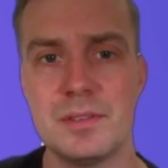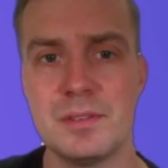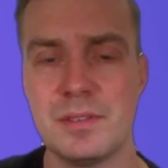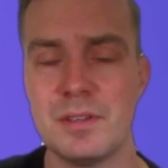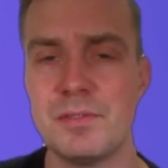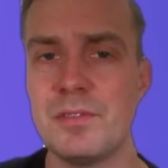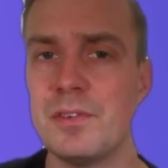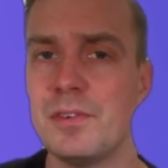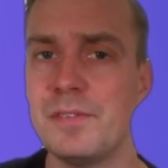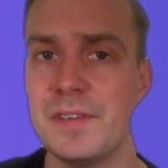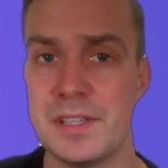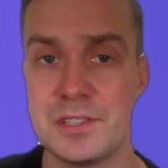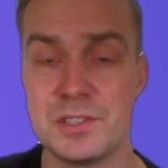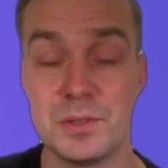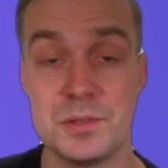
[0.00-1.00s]
tougher
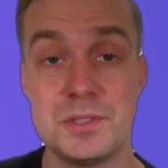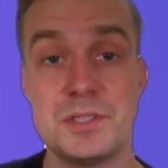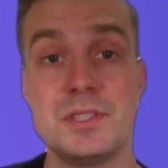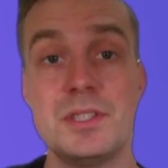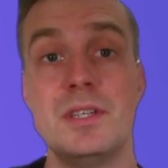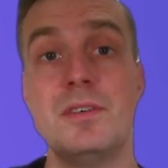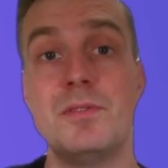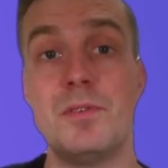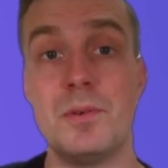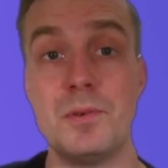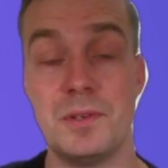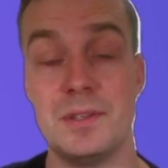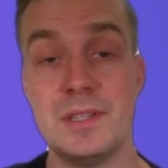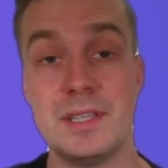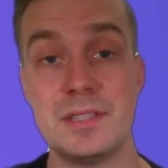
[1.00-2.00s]
fixtures for
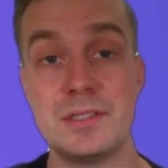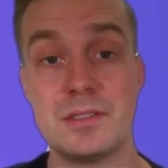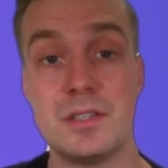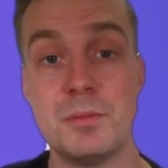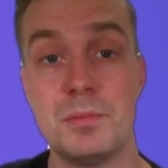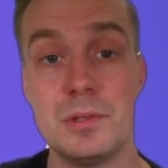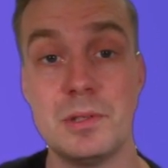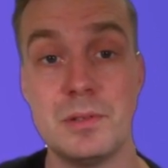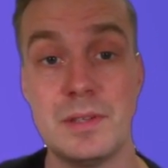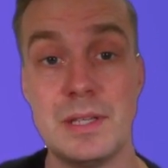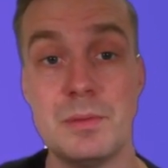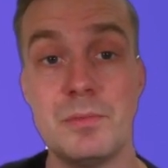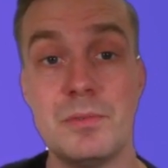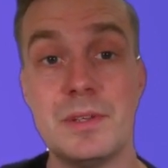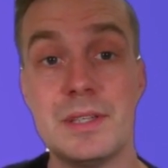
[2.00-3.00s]
the next couple of
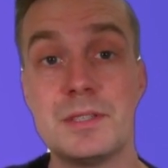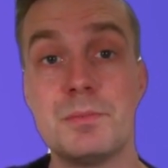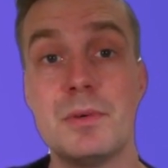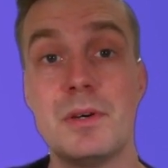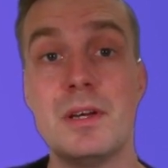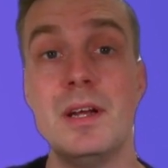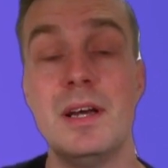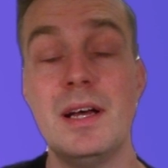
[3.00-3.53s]
game weeks, but